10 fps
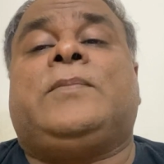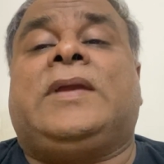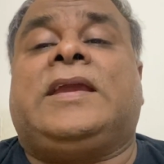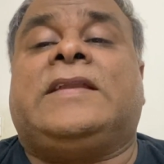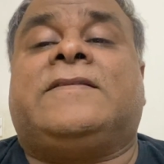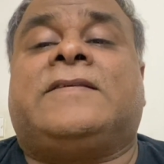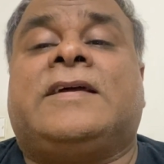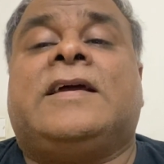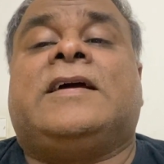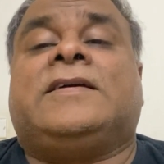means,
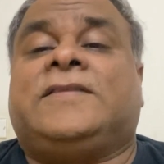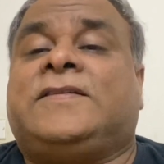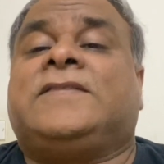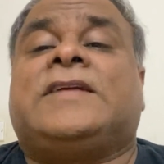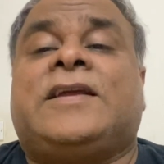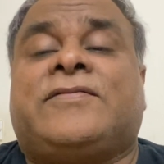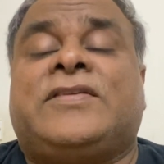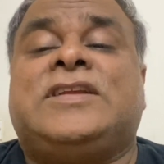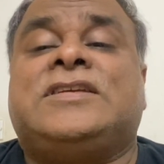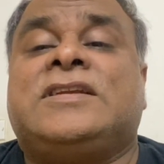this is the
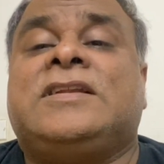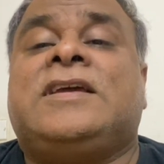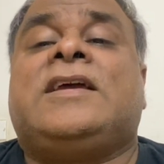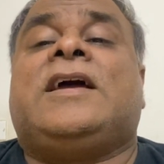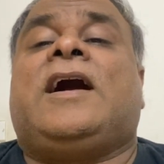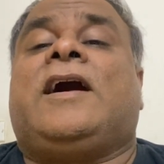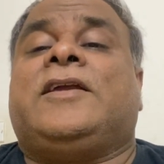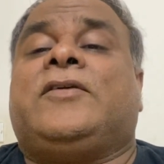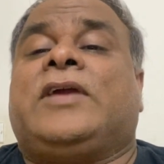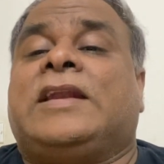definition.
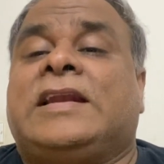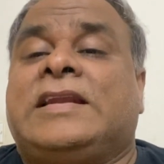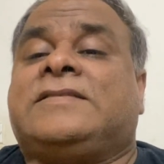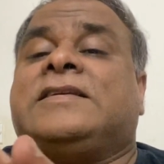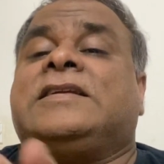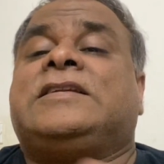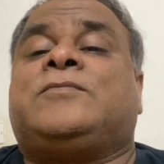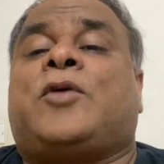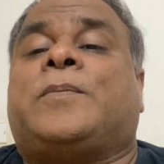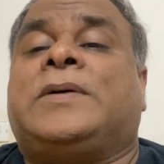You can listen it
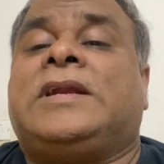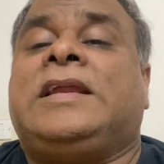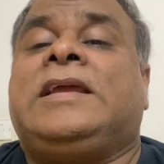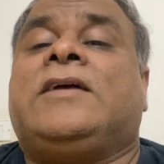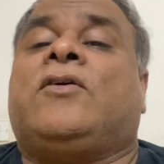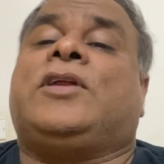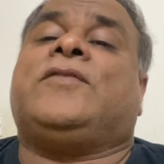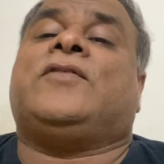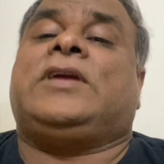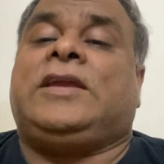properly, or
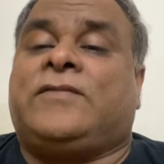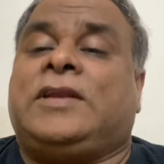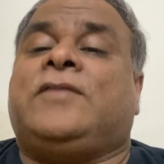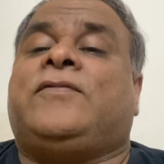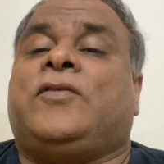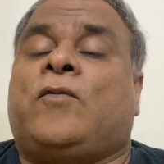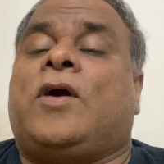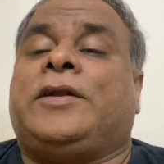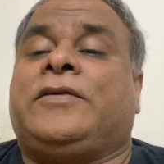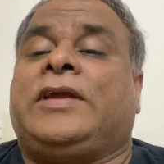even if you
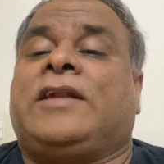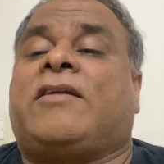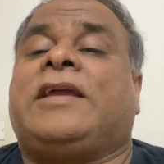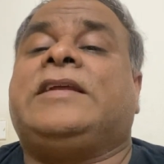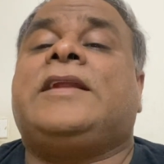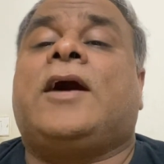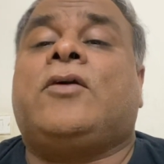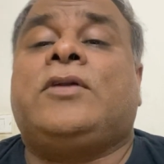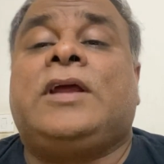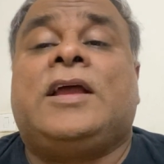want, you can write it
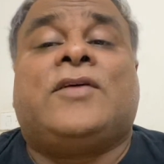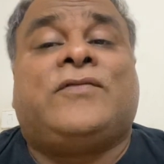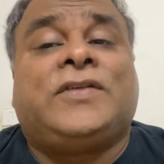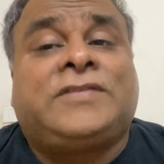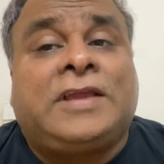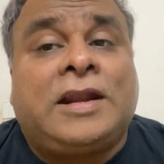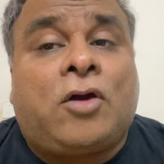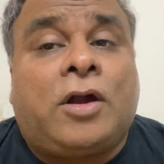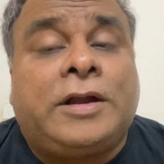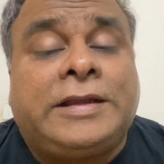down. Physical
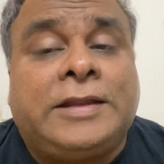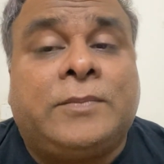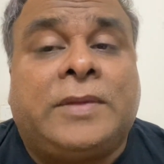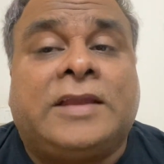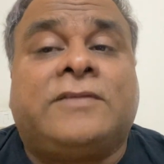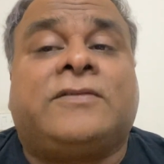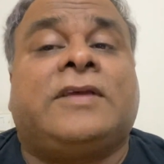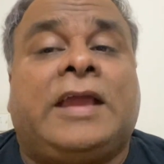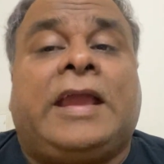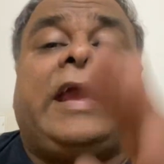quantity means
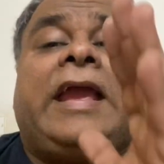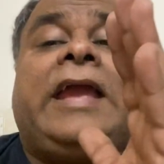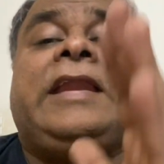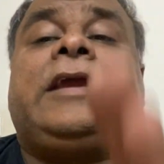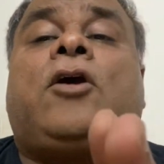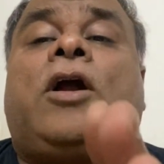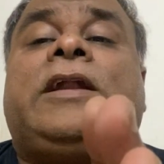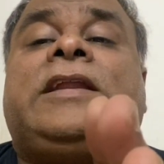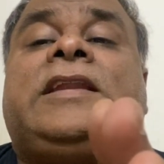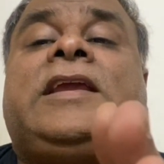any
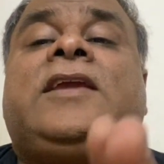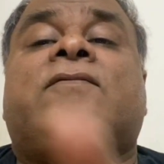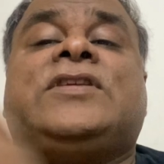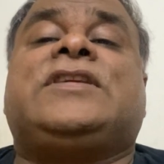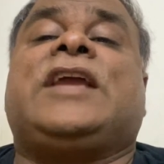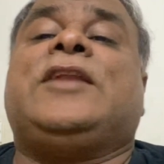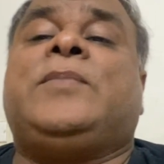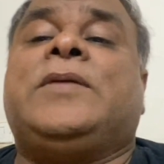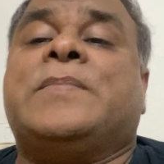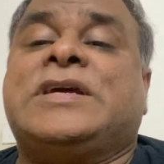quantity which can
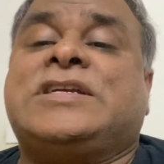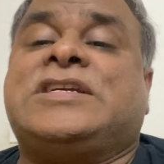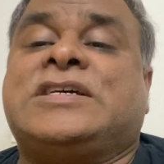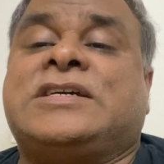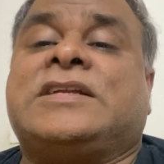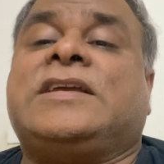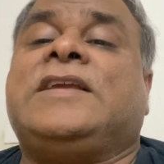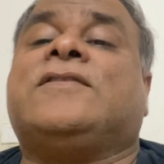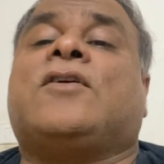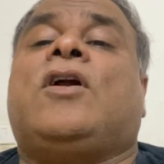be measured
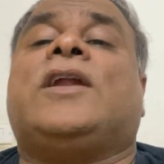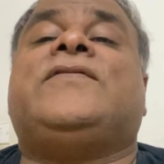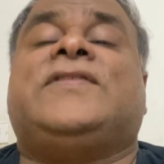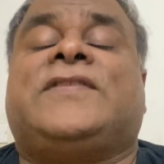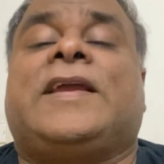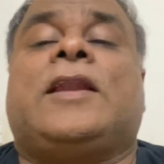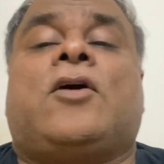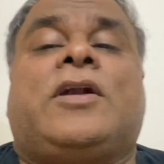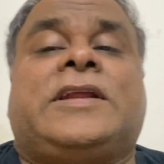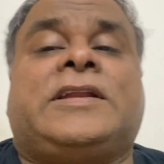is called a physical
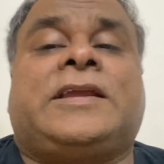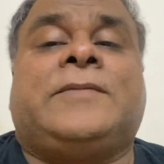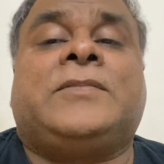quantity.